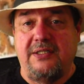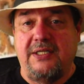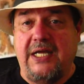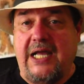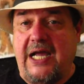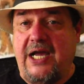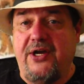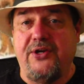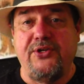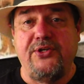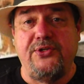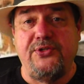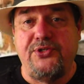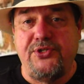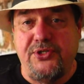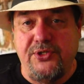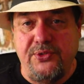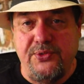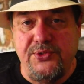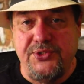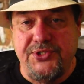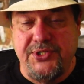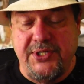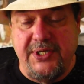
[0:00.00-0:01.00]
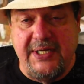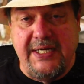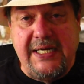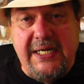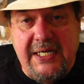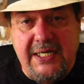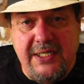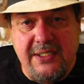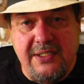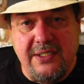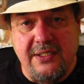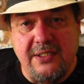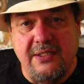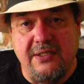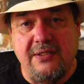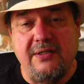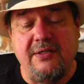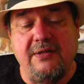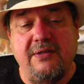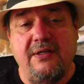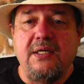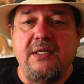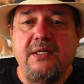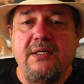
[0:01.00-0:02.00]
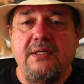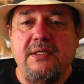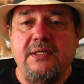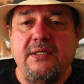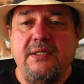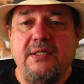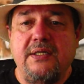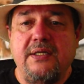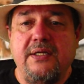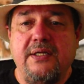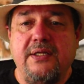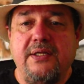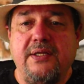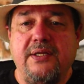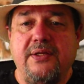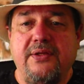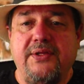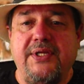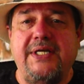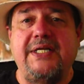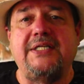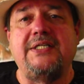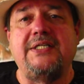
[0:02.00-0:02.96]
how you choose to eat. Then